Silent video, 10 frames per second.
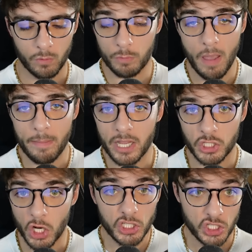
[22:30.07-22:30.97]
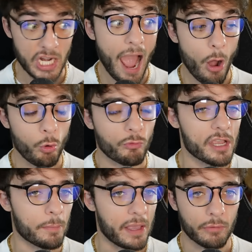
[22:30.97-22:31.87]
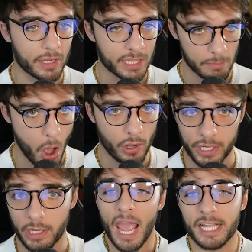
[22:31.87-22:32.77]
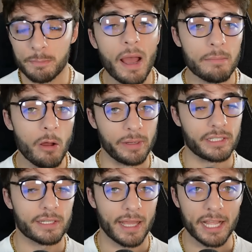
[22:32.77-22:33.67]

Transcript: with Mei Mei just now reappearing in the manga. It's a bad moment.